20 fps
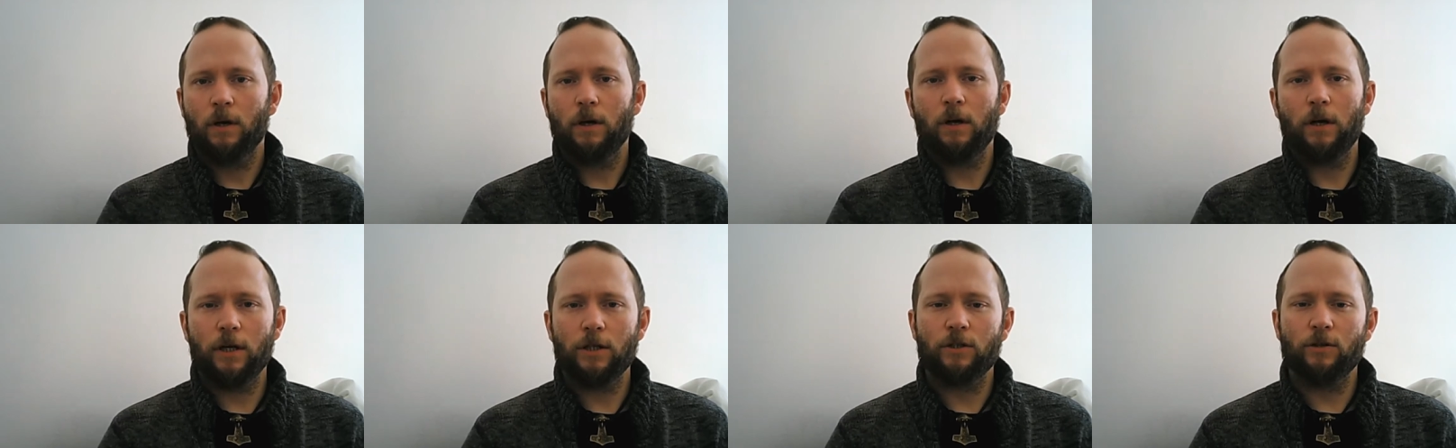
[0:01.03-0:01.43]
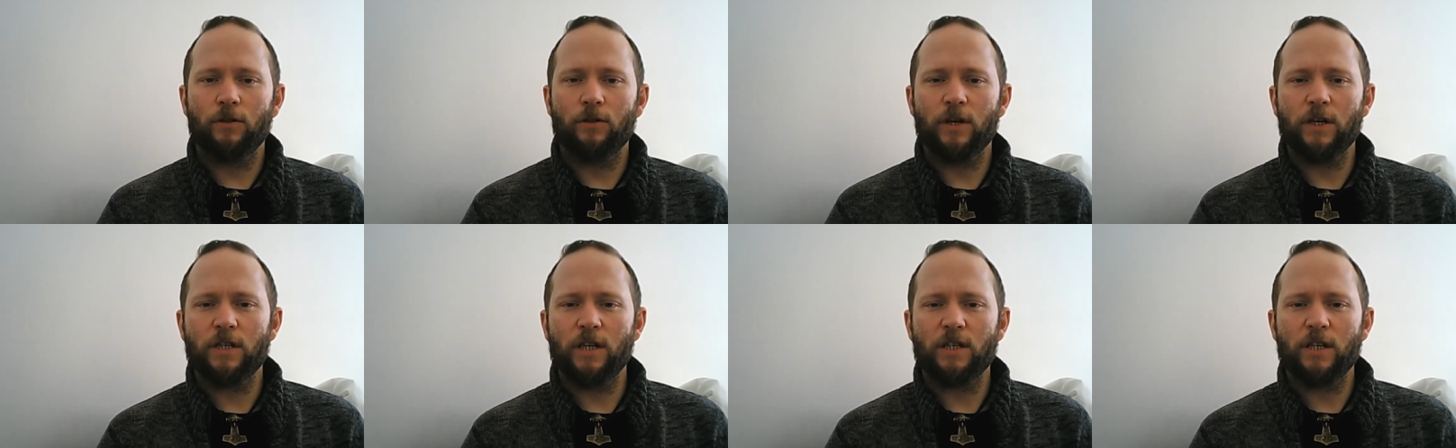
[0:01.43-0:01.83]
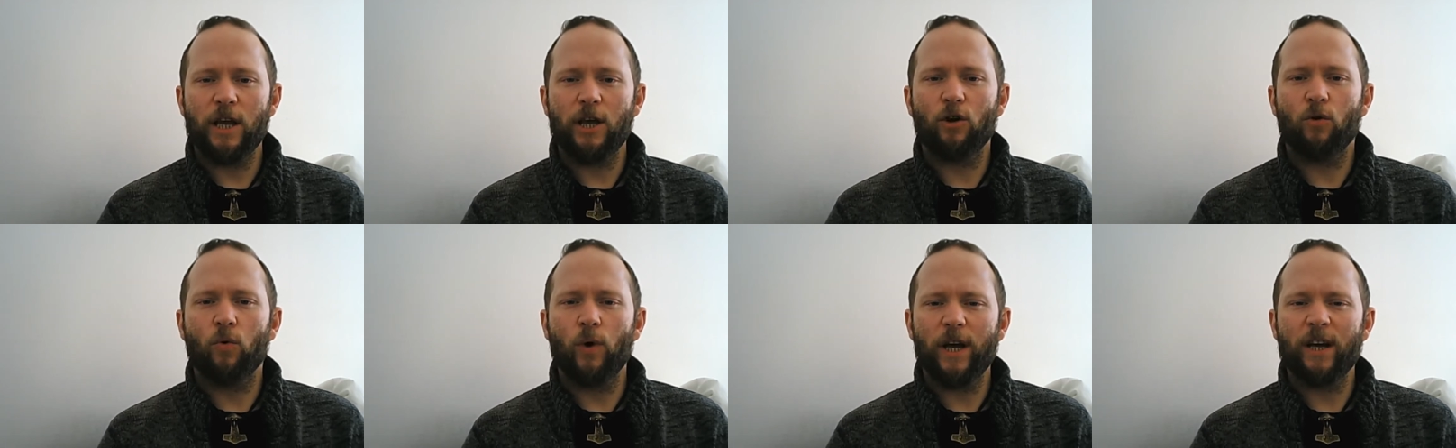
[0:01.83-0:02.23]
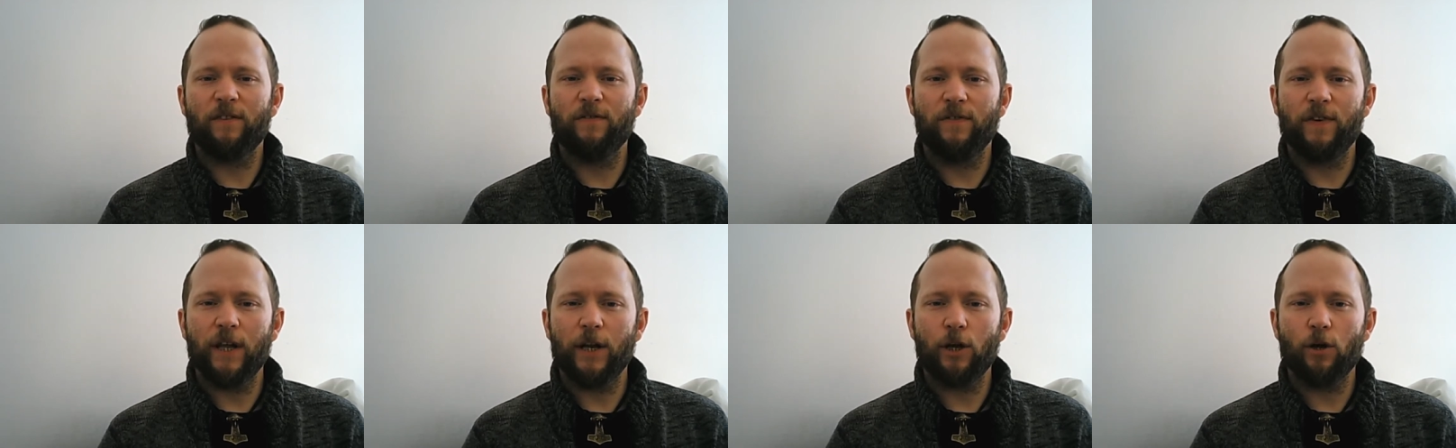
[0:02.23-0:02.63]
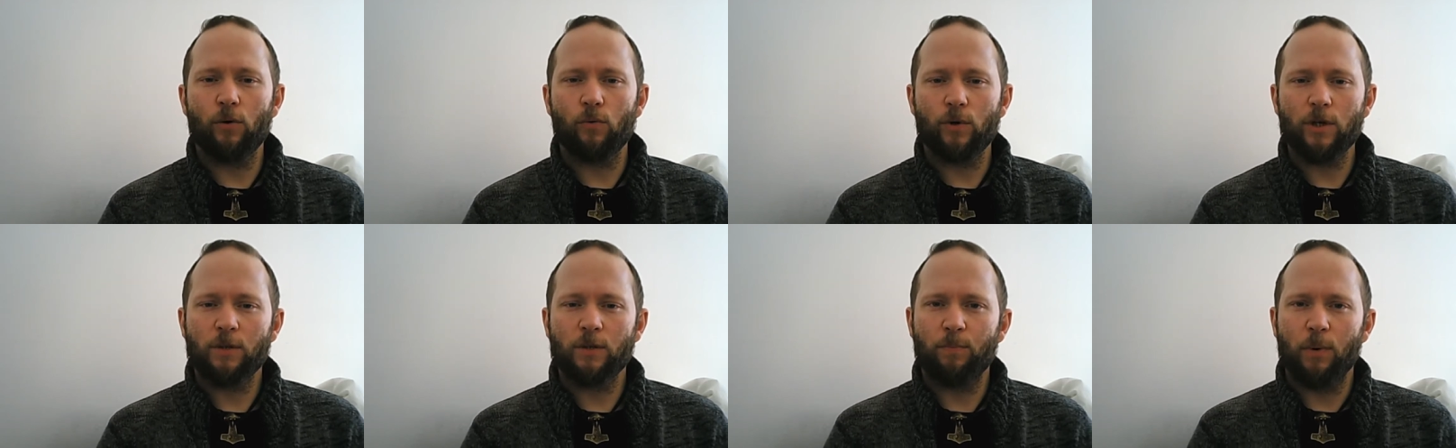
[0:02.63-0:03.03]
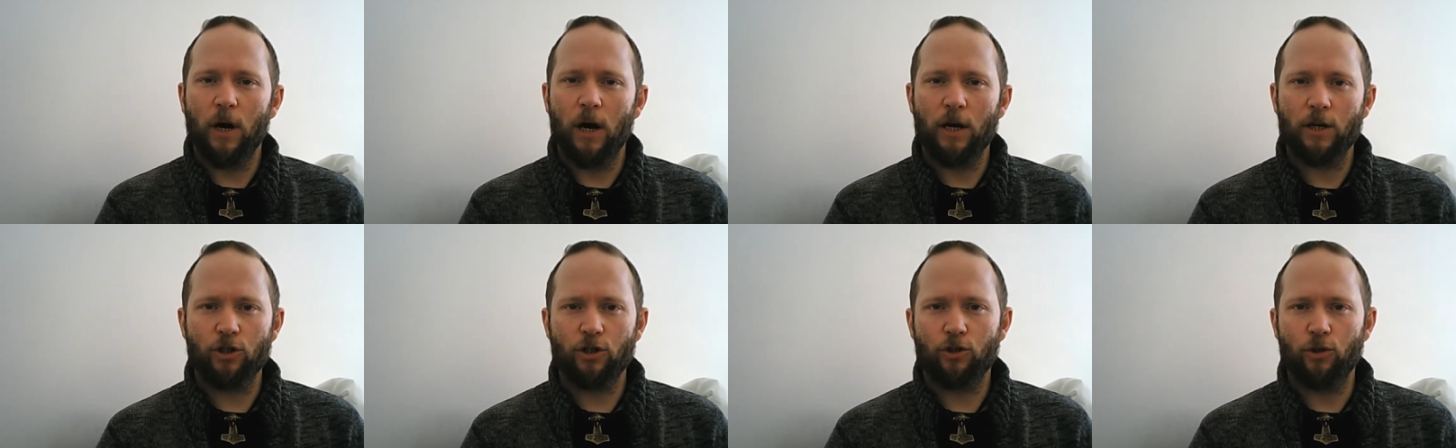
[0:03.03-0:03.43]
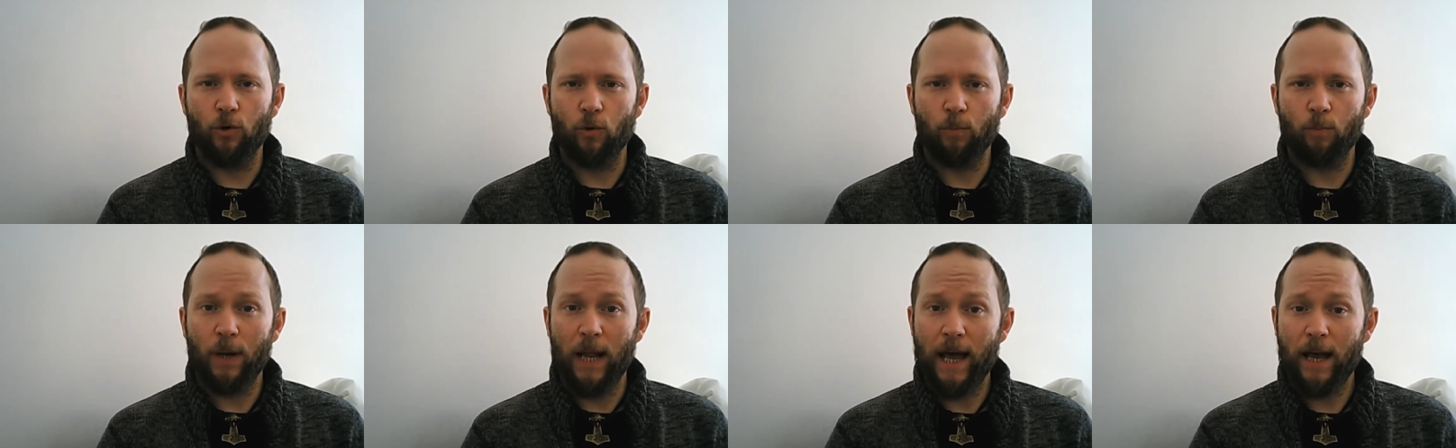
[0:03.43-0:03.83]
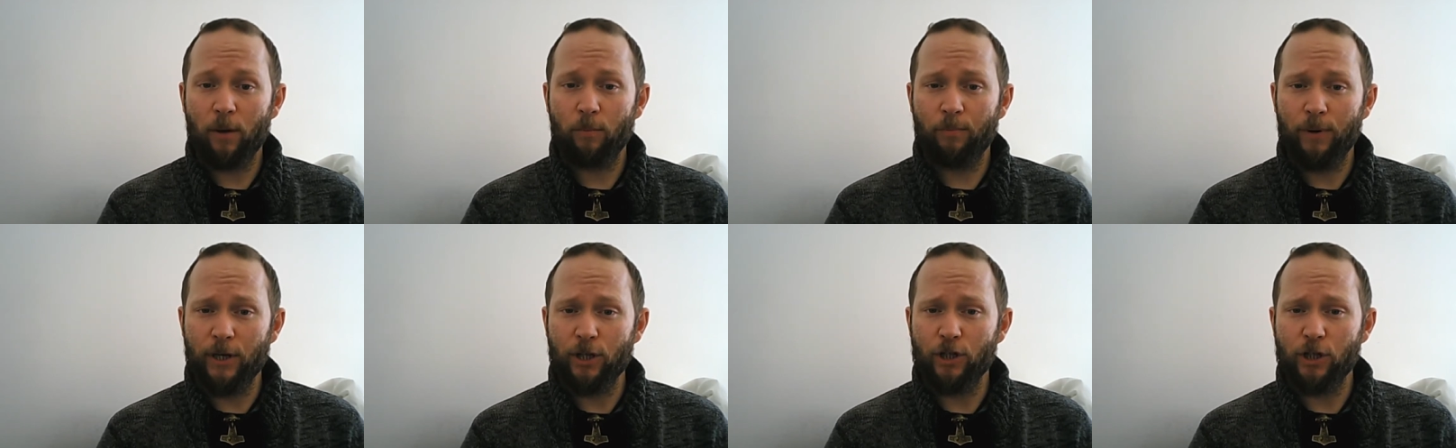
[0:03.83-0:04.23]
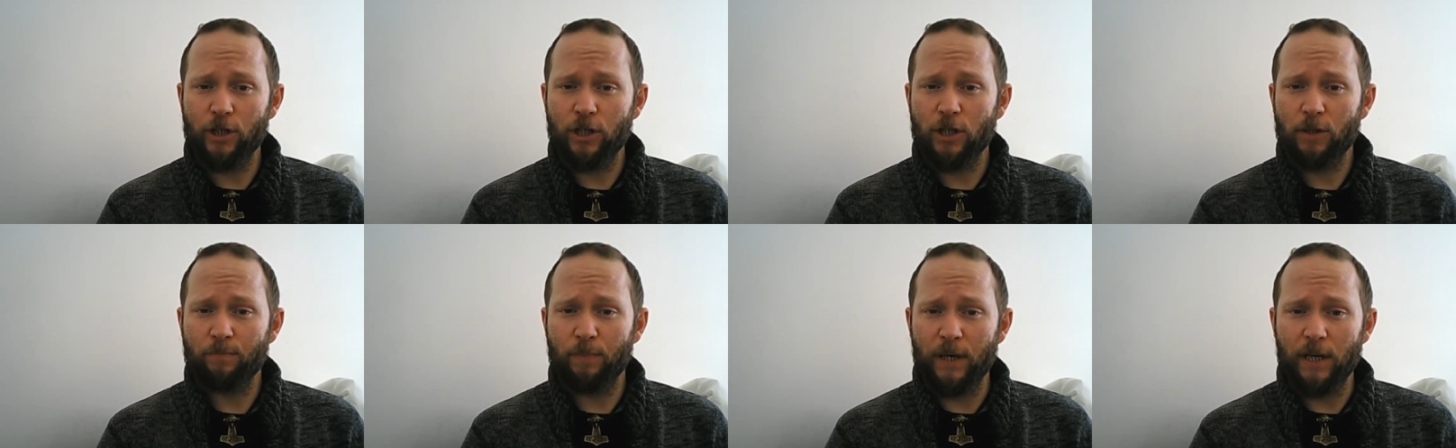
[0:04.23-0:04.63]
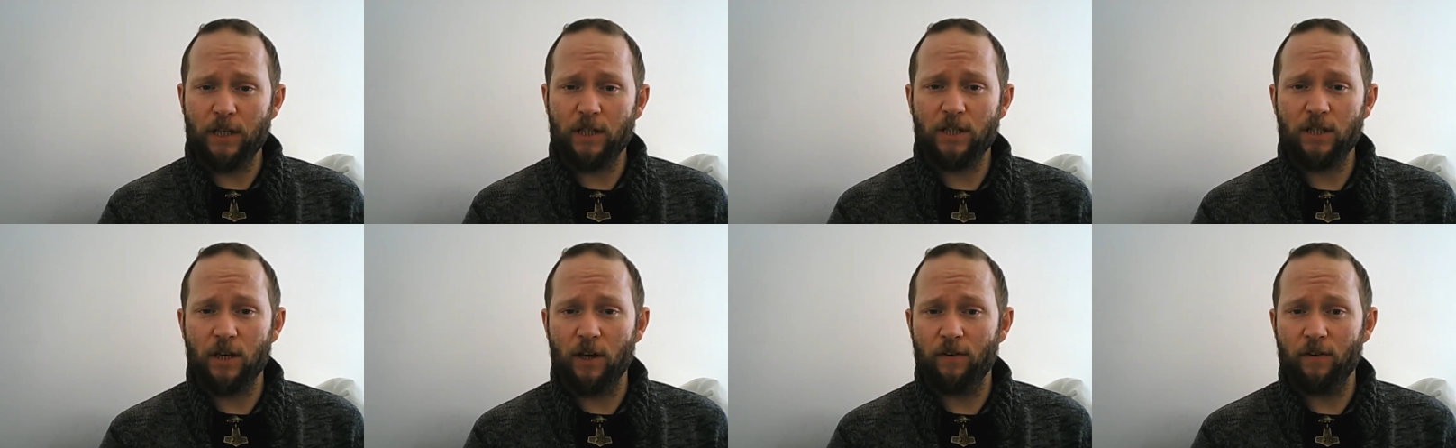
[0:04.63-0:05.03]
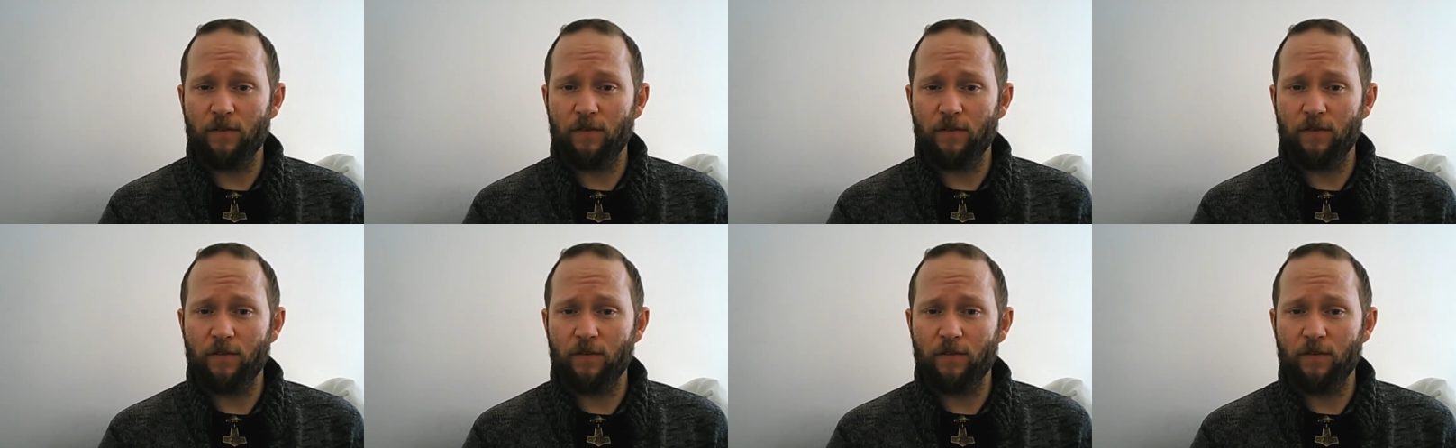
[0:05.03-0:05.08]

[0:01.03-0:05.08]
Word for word: Alright, so this is a quick video response to Black Pigeon Speaks